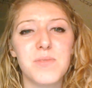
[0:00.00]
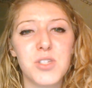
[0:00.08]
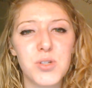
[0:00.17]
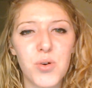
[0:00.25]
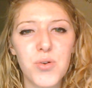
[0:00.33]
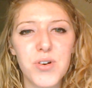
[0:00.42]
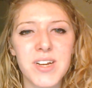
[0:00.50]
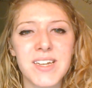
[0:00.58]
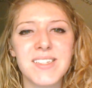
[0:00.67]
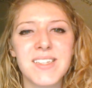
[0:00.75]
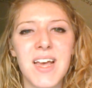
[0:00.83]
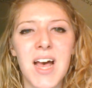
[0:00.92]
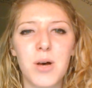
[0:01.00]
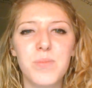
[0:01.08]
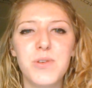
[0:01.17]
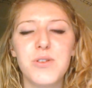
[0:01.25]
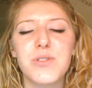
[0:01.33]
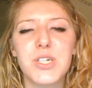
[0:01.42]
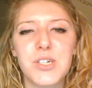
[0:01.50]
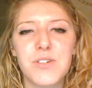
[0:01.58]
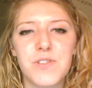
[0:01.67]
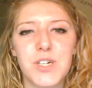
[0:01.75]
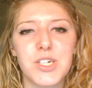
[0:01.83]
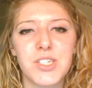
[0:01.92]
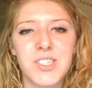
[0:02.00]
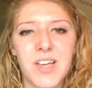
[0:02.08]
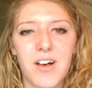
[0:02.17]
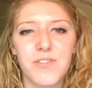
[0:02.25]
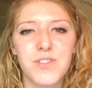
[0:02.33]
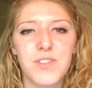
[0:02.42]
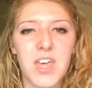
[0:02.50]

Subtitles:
stories help you learn for yourself,